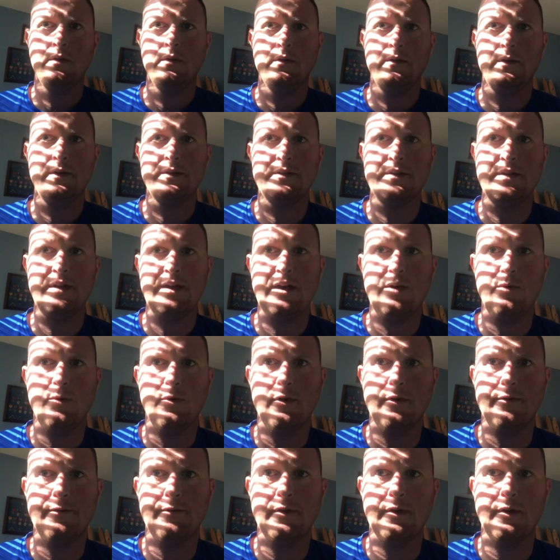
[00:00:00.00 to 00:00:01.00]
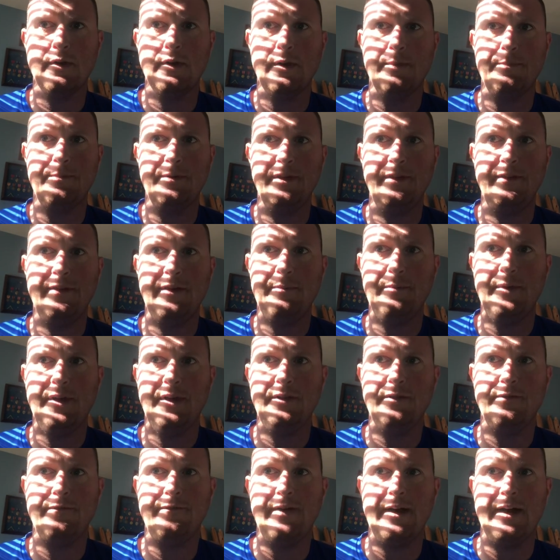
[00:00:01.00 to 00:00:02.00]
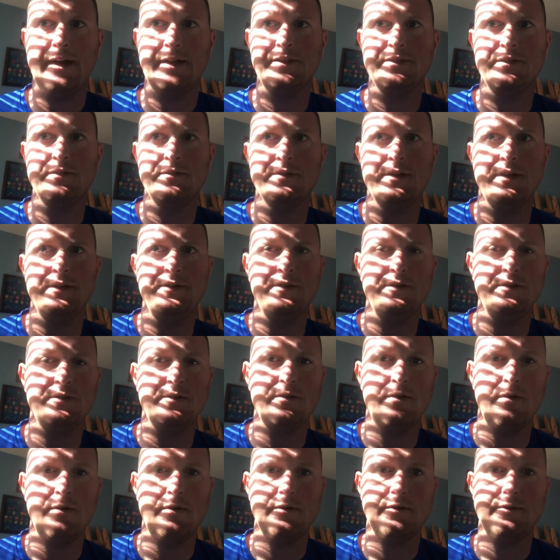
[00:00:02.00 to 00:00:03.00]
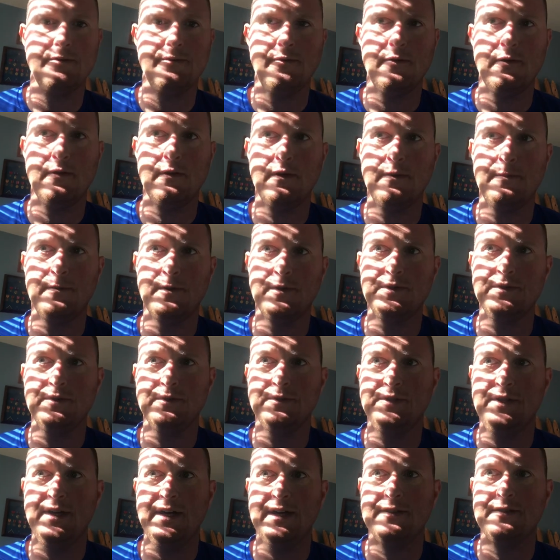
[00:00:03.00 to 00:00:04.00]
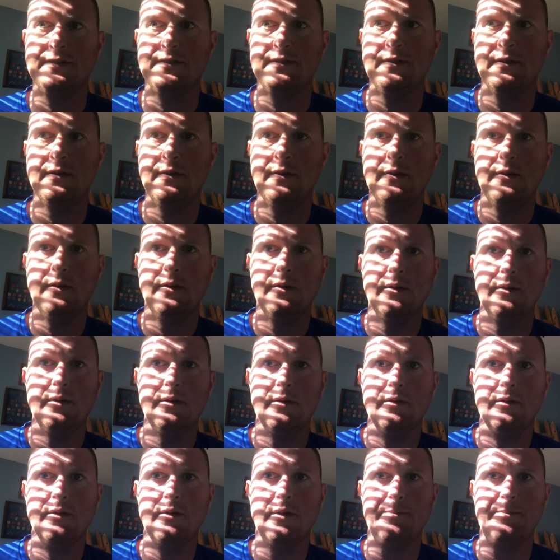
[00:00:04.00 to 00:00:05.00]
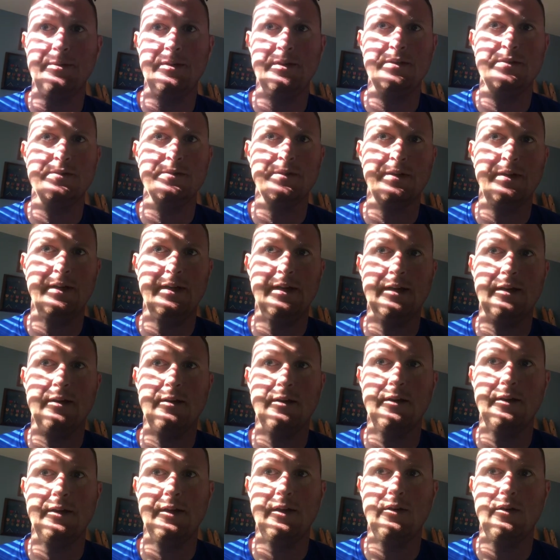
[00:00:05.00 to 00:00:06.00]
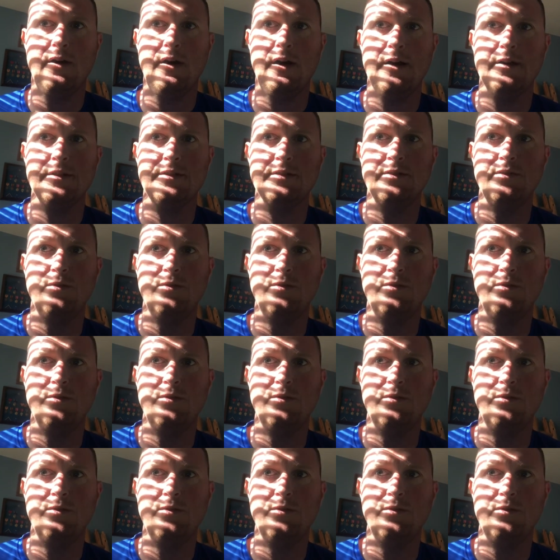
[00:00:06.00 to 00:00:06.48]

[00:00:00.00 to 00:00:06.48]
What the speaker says: Let's say I work for a company that manufactures engine starters for commercial jets. The company is looking at cutting costs